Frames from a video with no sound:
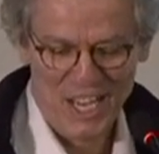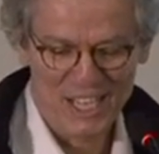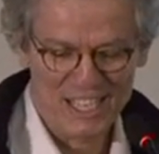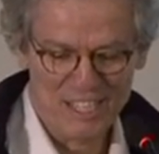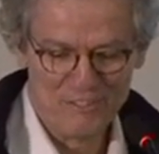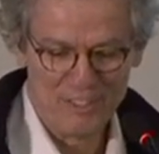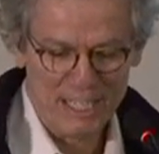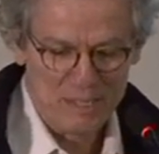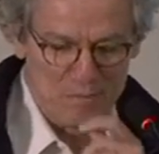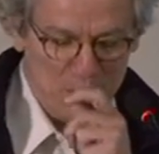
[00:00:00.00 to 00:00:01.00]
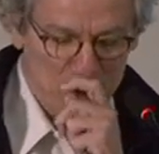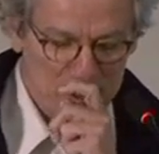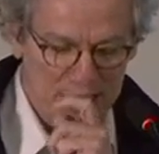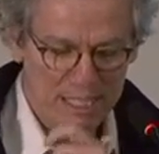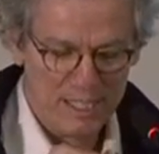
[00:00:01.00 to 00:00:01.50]
And finally,
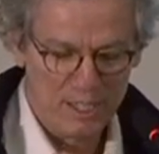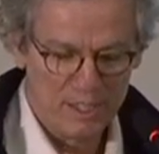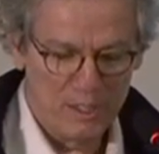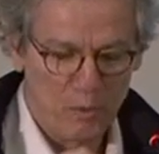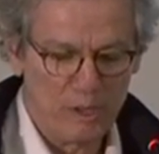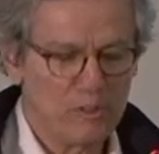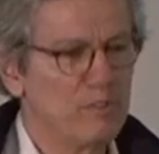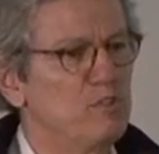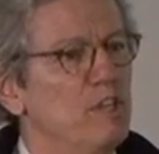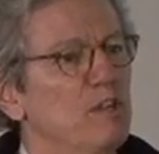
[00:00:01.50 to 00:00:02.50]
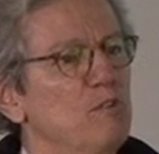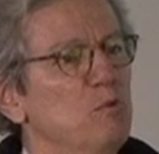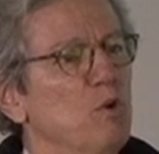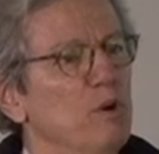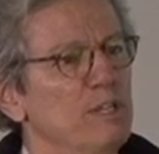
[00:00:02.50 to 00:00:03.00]
Paul, on the question of the tug of
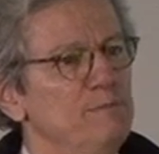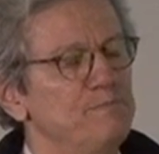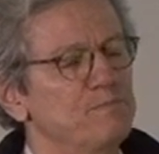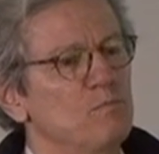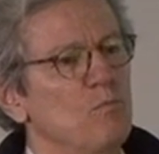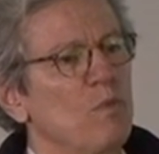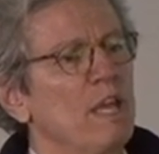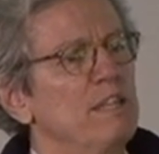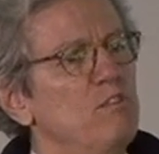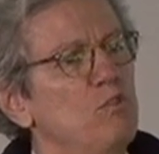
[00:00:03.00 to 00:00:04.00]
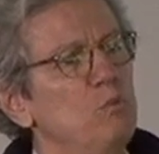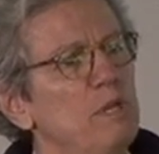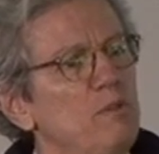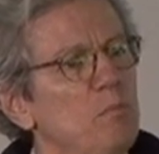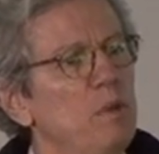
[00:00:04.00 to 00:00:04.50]
war. No? This is
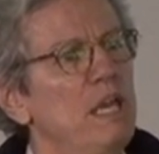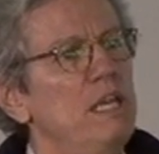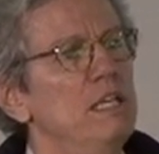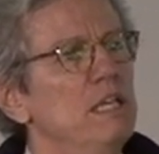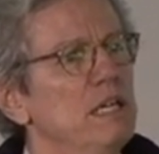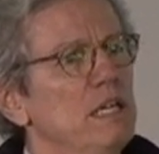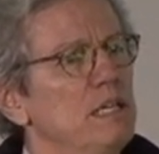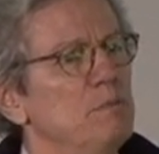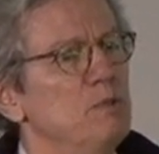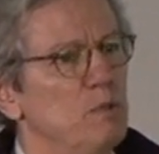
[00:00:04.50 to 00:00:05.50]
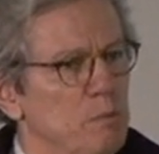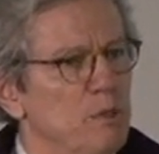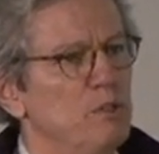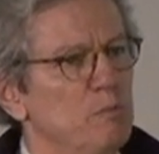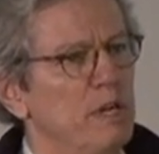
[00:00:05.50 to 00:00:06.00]
one of the main, between
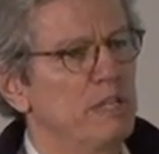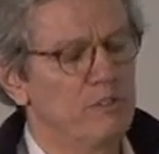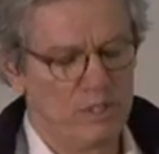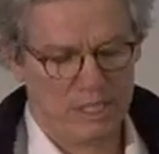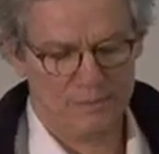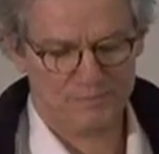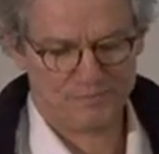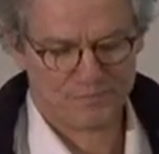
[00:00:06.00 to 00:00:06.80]
emerging markets and